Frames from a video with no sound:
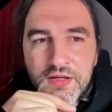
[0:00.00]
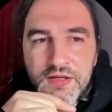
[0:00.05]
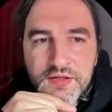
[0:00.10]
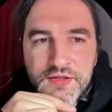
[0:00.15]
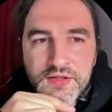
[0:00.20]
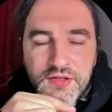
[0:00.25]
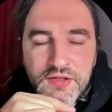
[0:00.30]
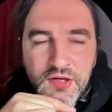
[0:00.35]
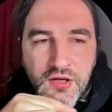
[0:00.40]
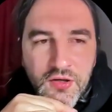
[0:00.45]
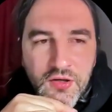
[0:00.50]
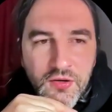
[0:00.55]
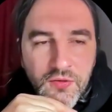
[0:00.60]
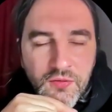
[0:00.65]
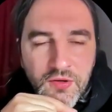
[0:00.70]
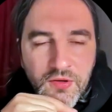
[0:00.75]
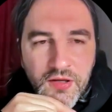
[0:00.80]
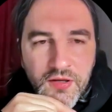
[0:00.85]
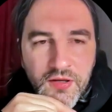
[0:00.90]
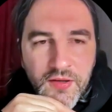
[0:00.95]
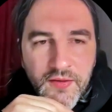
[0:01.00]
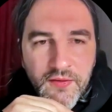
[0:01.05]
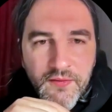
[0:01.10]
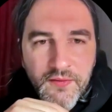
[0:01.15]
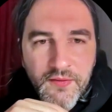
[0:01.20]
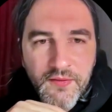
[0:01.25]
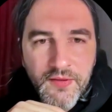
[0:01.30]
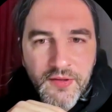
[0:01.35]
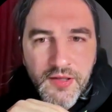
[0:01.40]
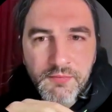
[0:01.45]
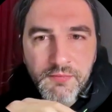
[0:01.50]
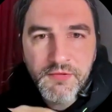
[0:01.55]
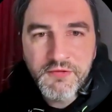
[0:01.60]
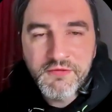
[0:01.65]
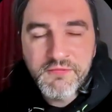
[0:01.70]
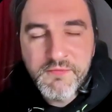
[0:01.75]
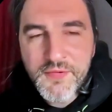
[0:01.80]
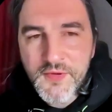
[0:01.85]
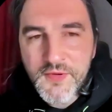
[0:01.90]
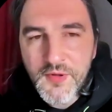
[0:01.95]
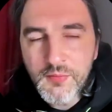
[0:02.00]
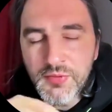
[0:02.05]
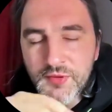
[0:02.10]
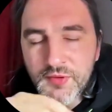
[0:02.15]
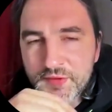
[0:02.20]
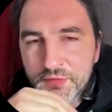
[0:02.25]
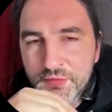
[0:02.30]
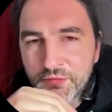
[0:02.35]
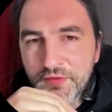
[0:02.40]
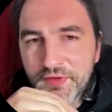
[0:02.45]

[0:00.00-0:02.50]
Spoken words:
So a couple of problems